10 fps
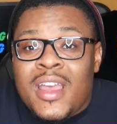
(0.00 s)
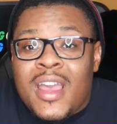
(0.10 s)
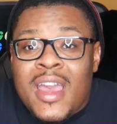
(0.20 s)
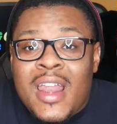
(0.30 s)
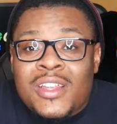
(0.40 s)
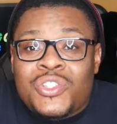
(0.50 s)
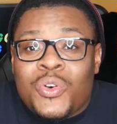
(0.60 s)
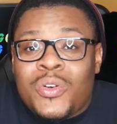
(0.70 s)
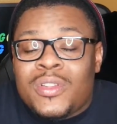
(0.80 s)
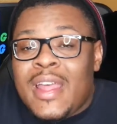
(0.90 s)
and I
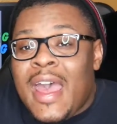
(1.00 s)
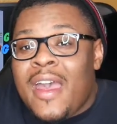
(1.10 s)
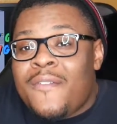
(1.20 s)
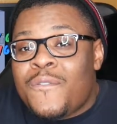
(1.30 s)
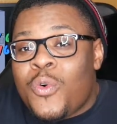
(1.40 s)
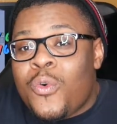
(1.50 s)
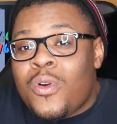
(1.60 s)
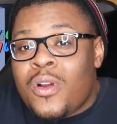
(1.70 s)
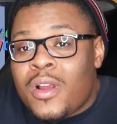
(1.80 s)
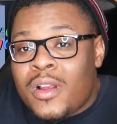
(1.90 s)
sold that
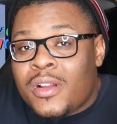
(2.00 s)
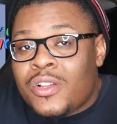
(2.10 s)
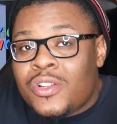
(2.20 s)
for